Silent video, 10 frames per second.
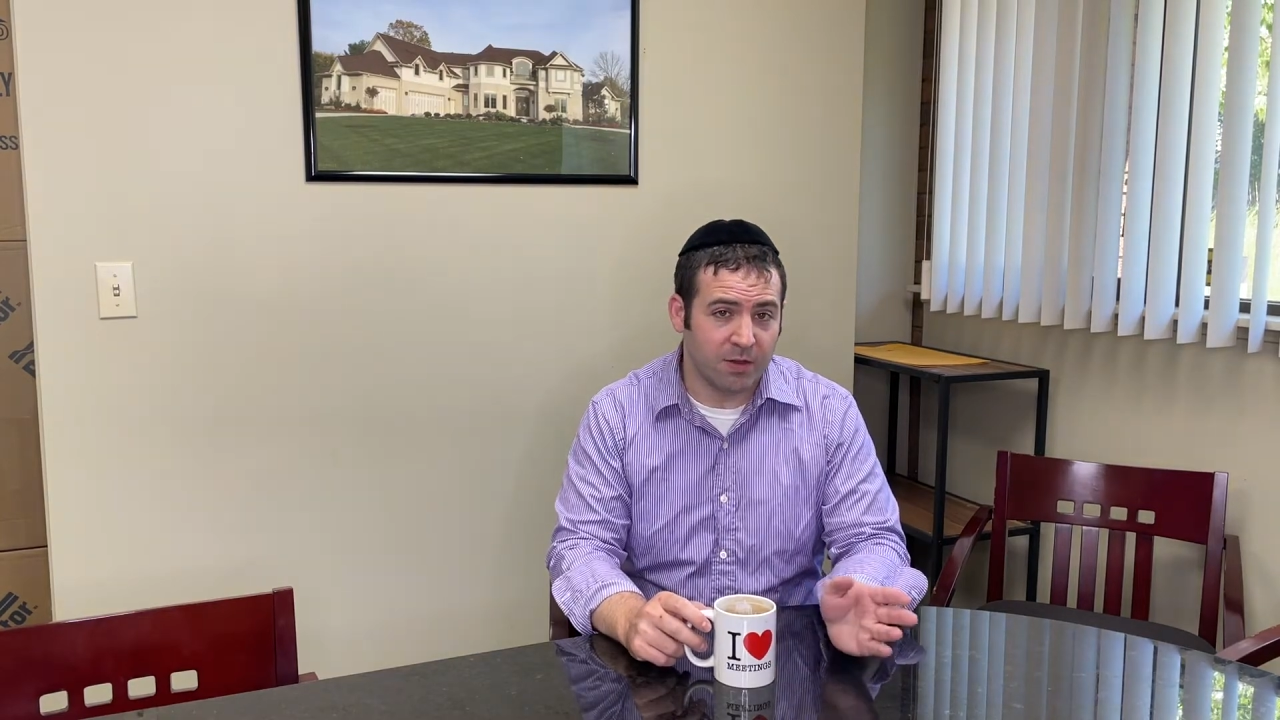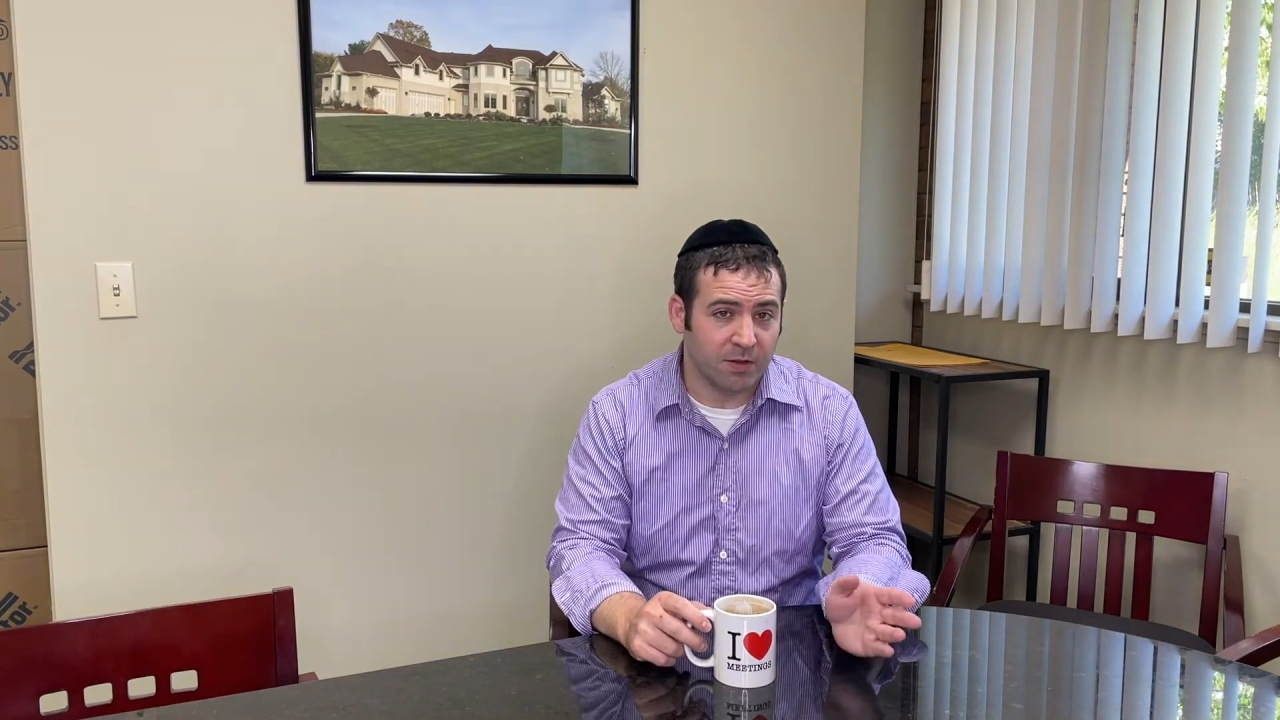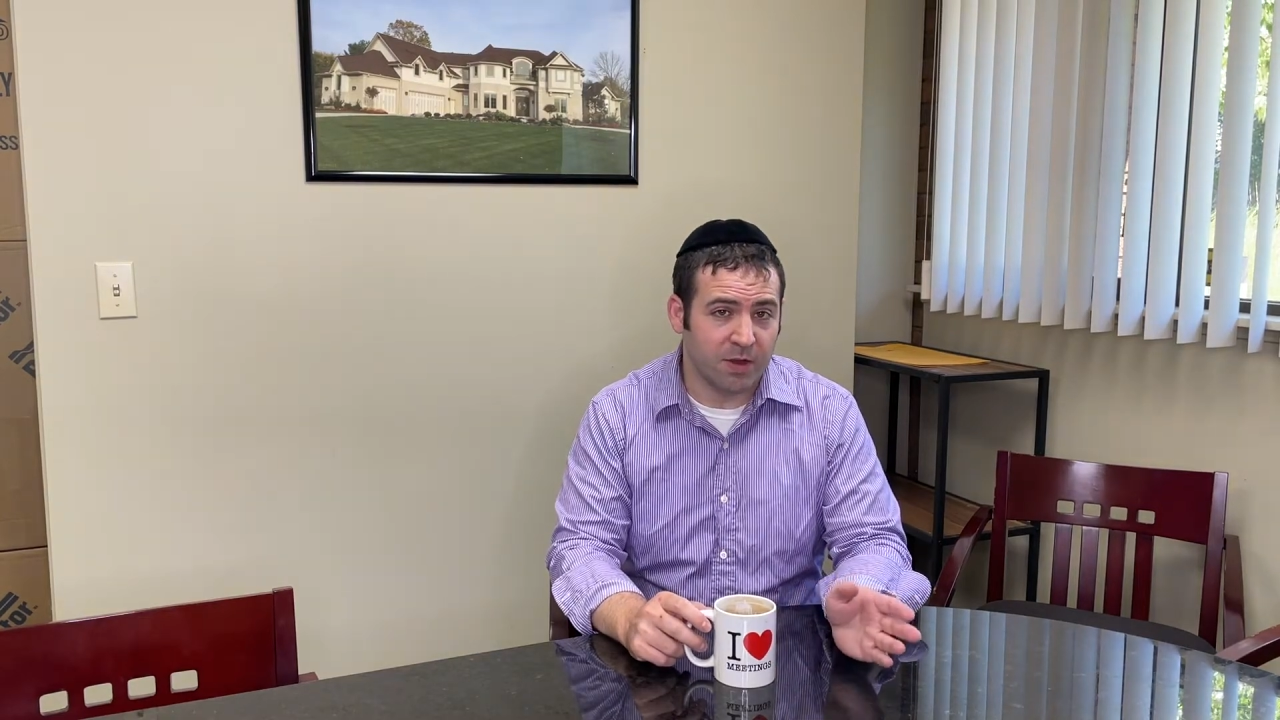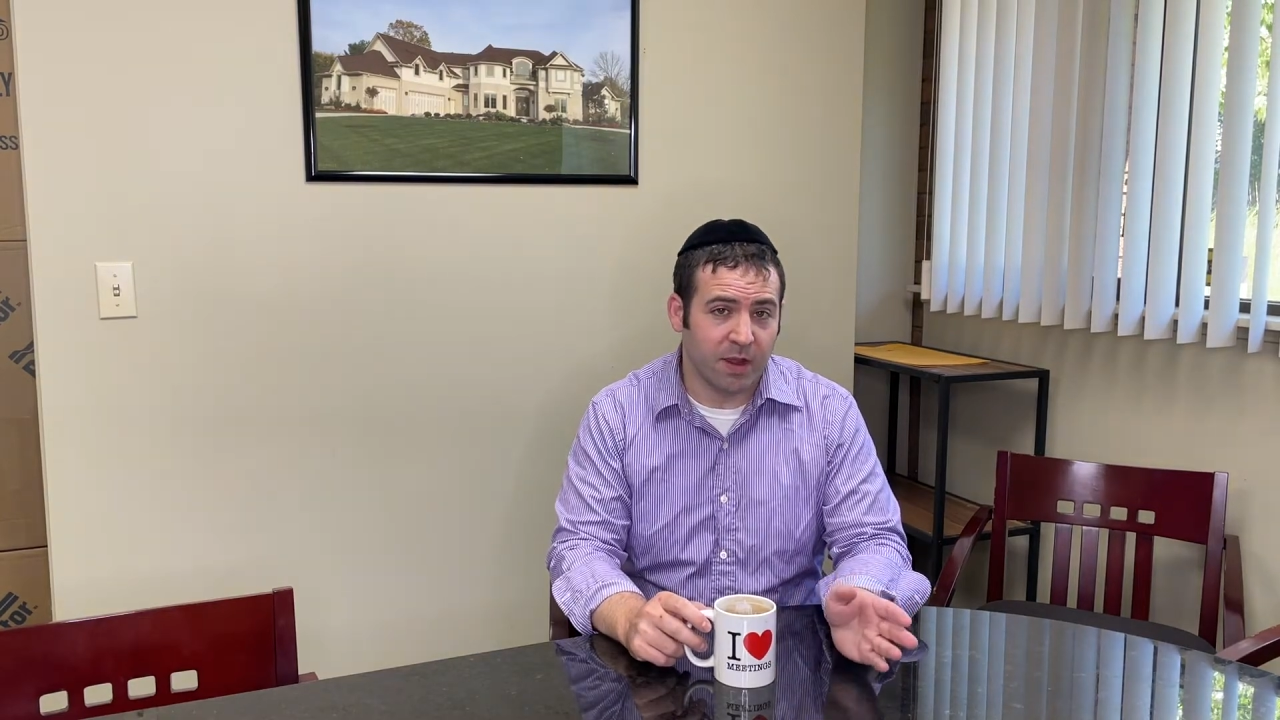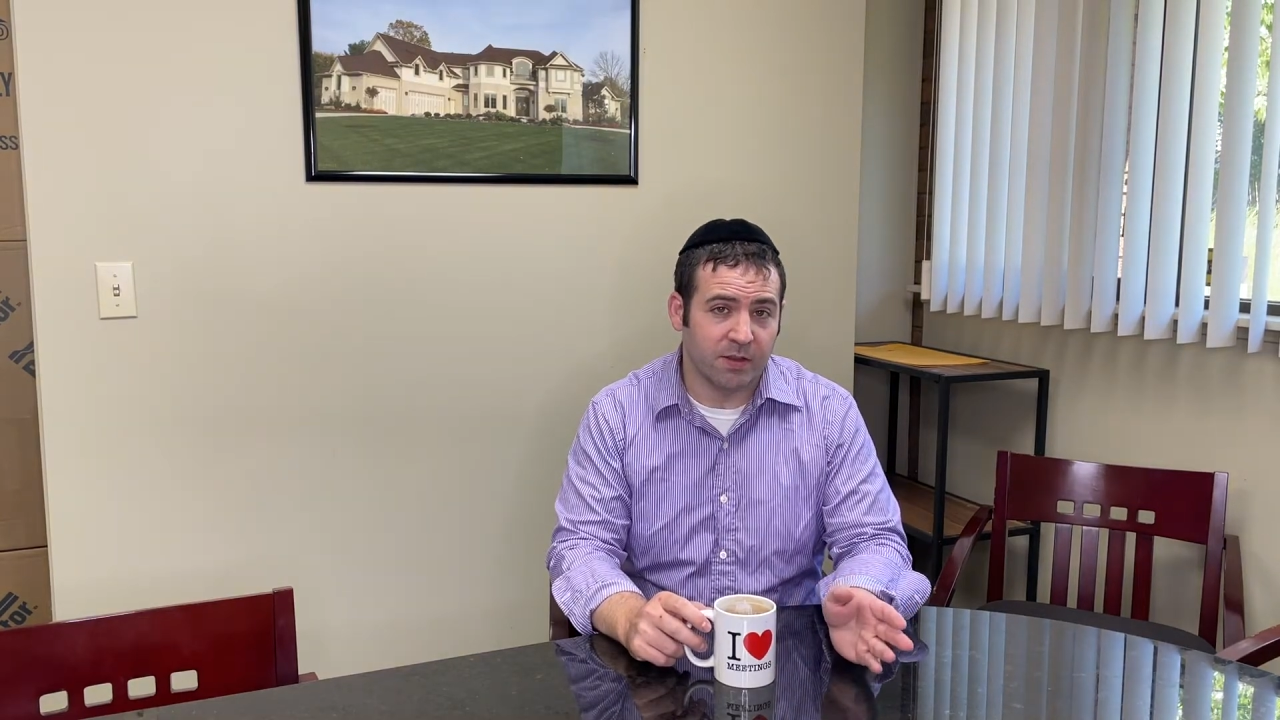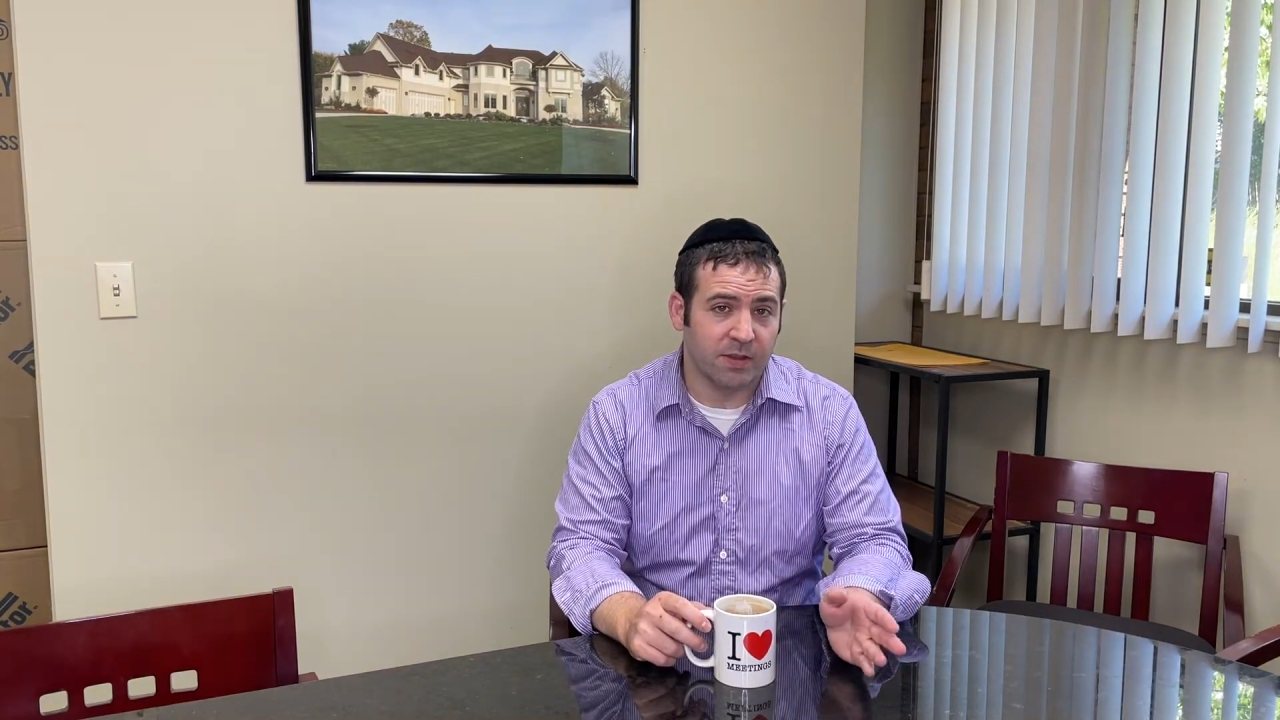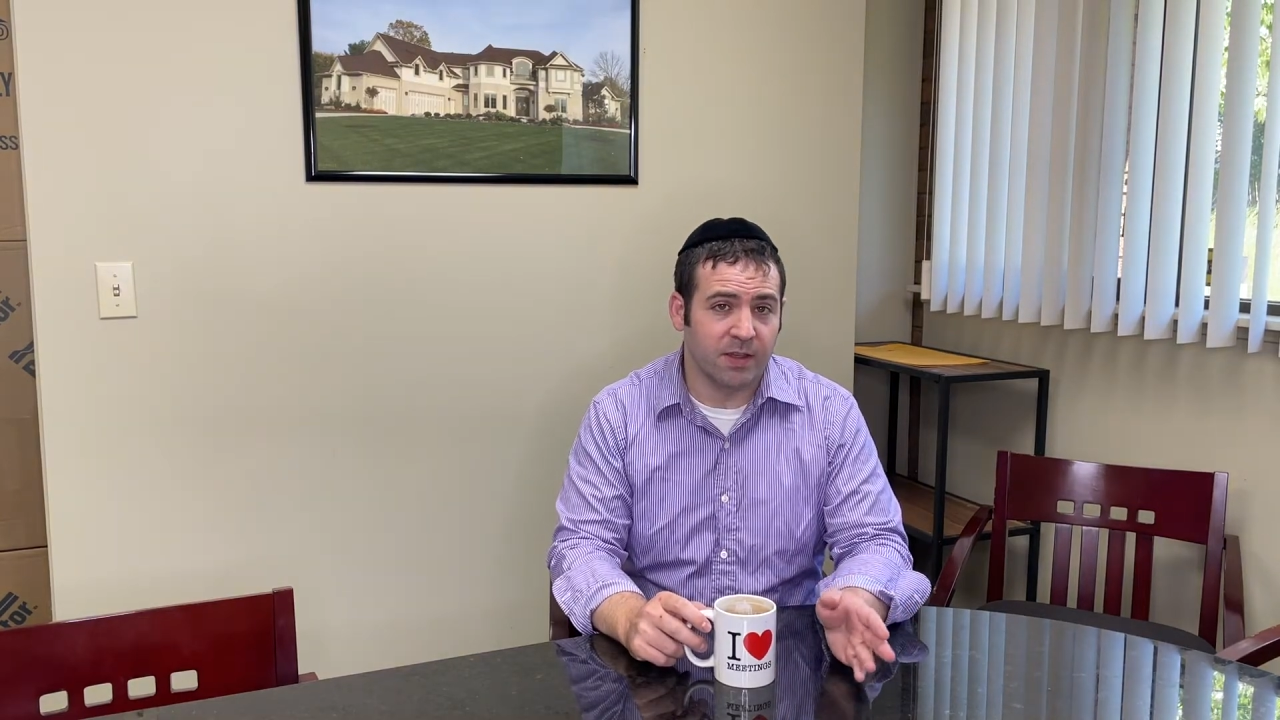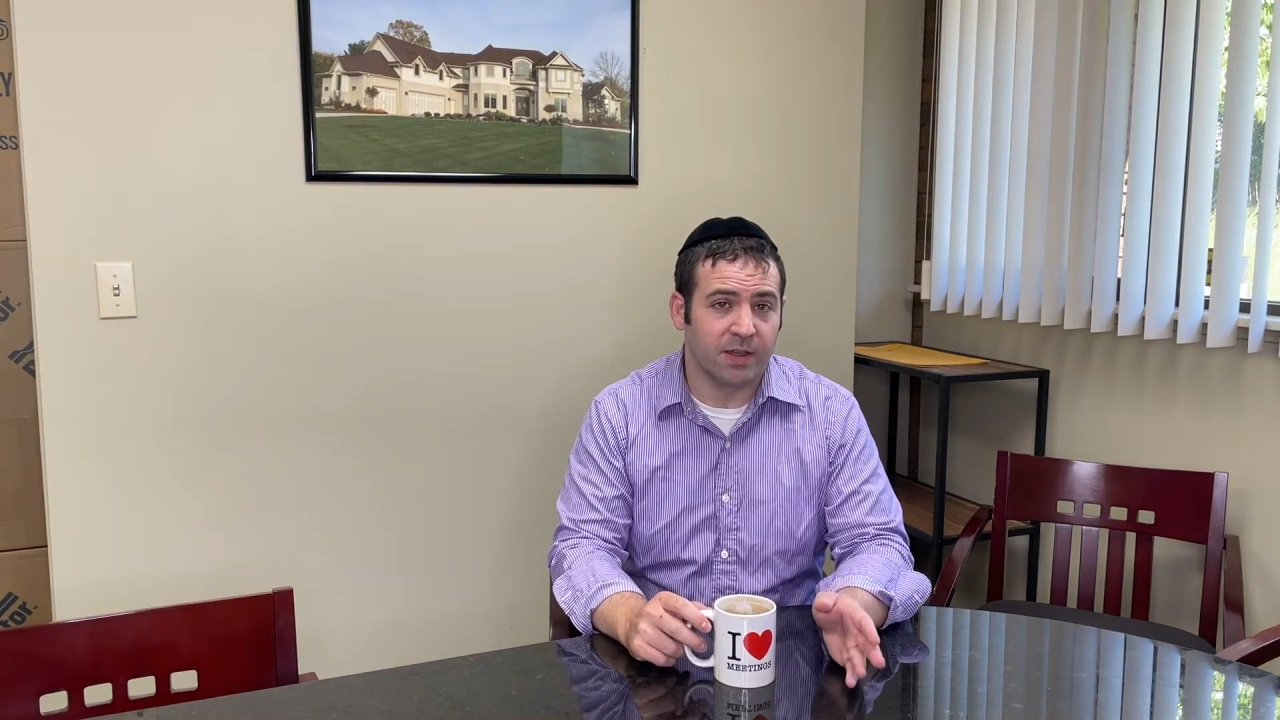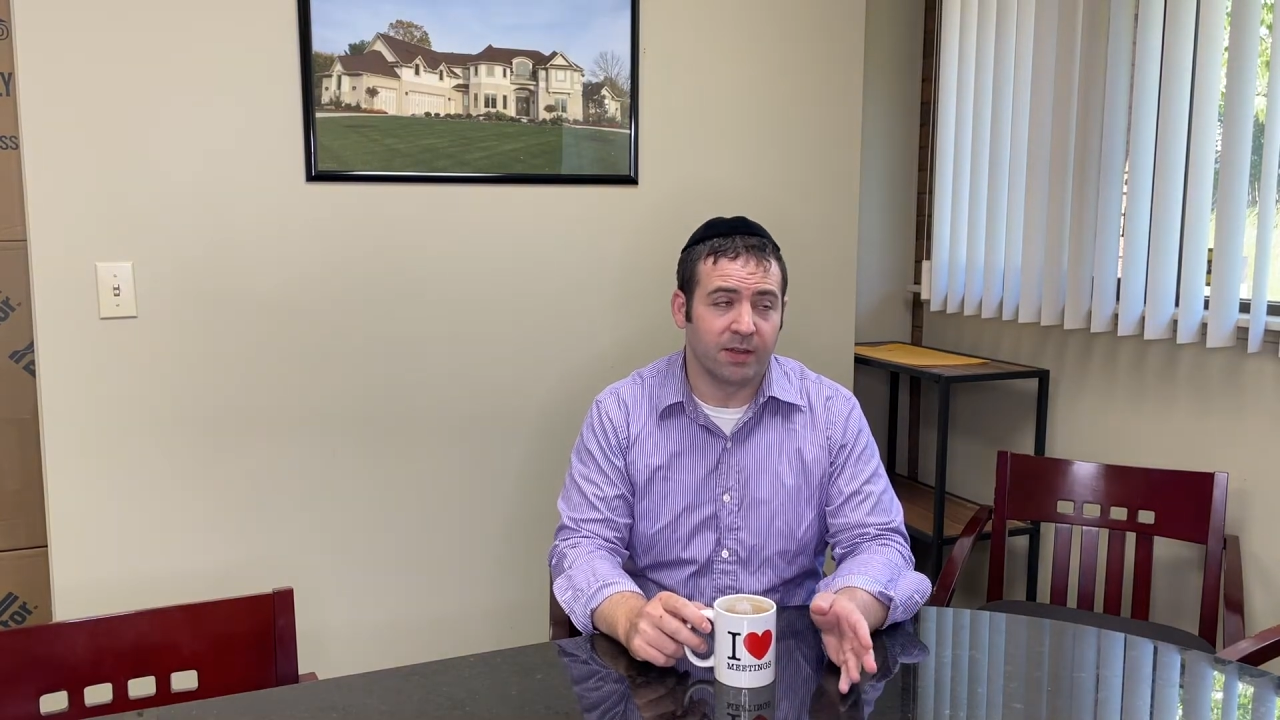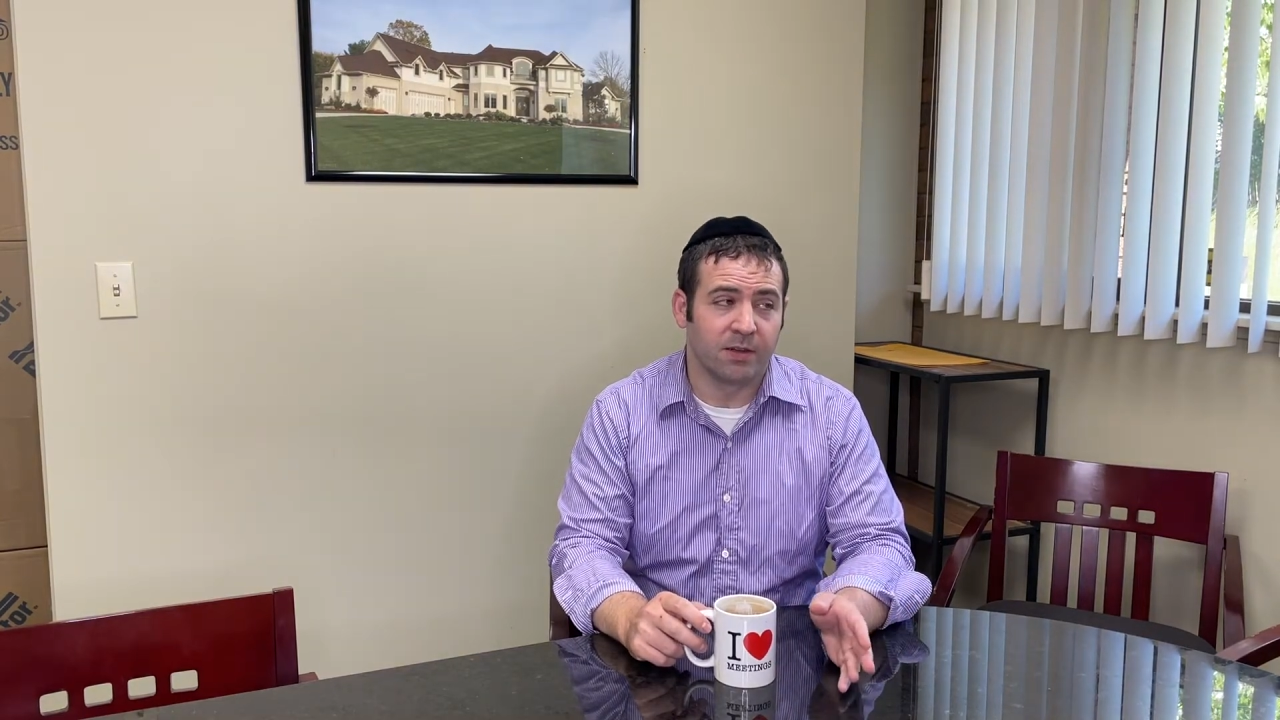discuss
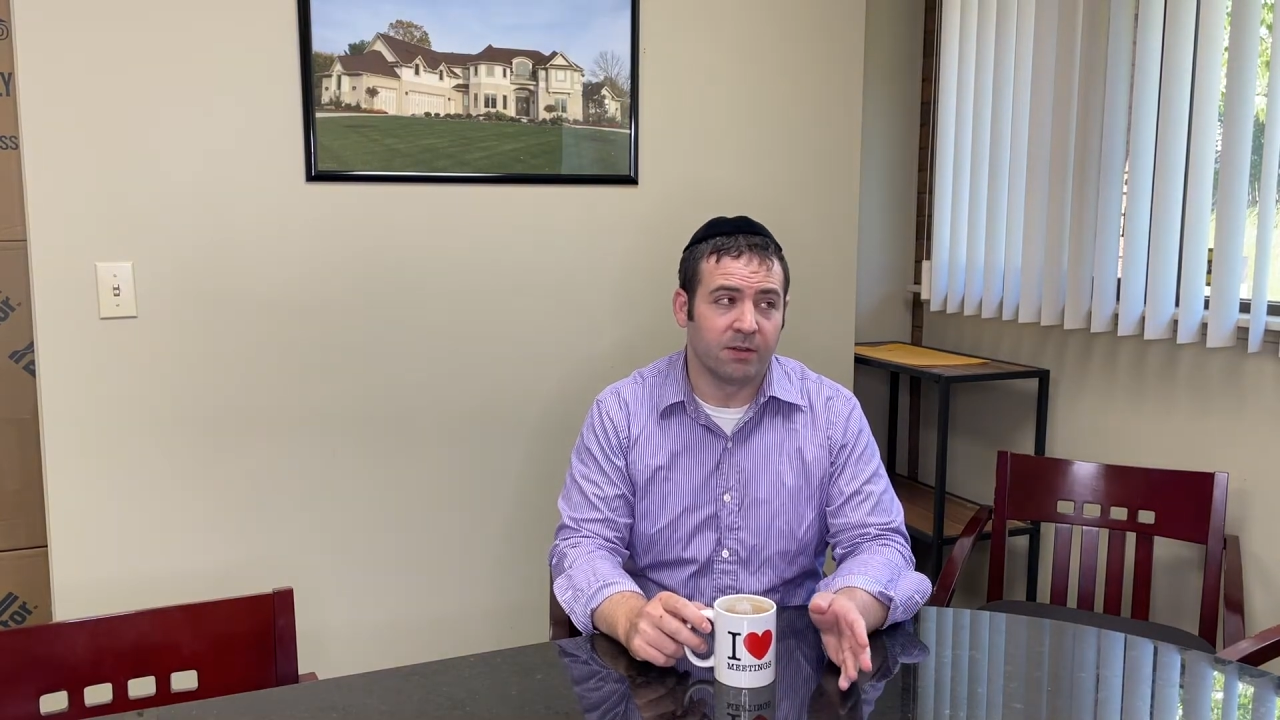the